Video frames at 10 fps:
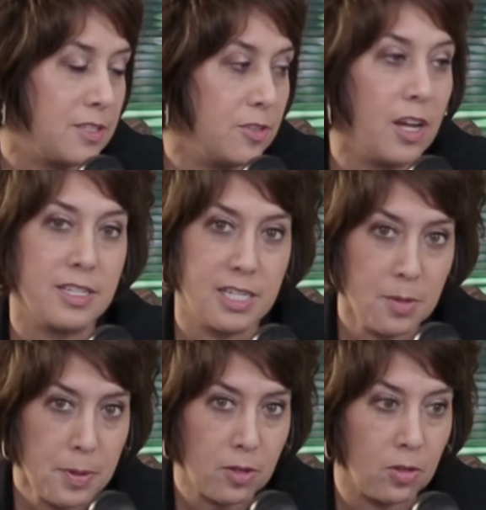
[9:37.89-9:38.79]
They're not
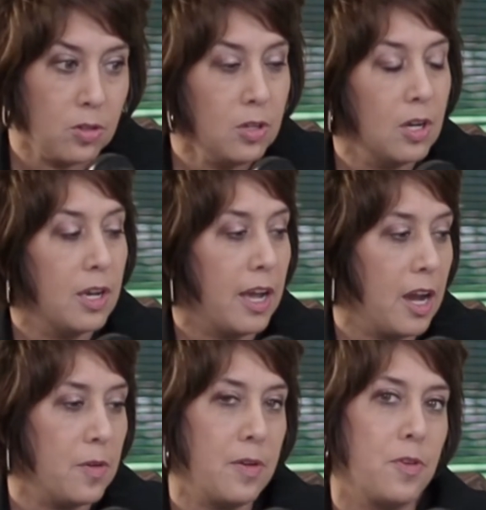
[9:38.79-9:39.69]
typical,
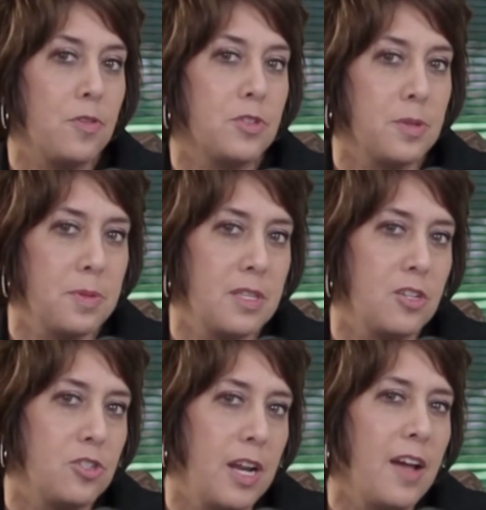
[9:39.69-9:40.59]
However, there's something
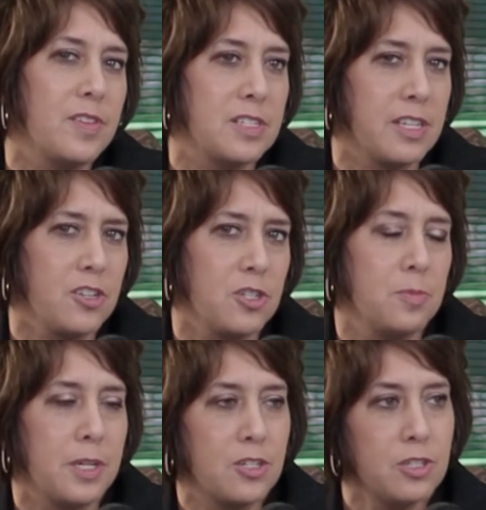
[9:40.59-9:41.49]
that should have a discussion
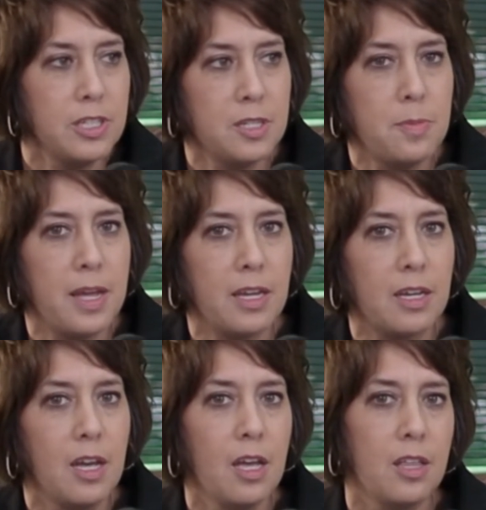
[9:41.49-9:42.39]
because you need to make
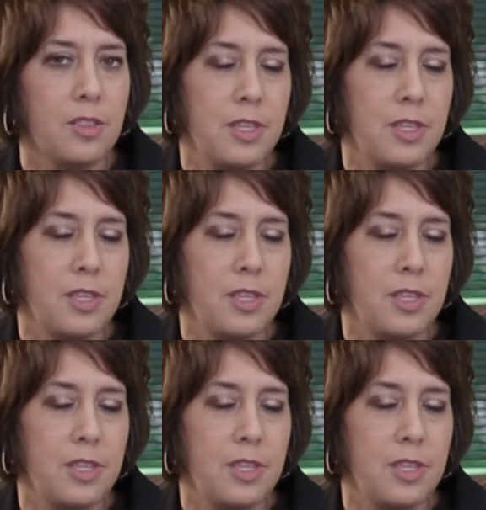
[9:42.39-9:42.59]
mm-hmm.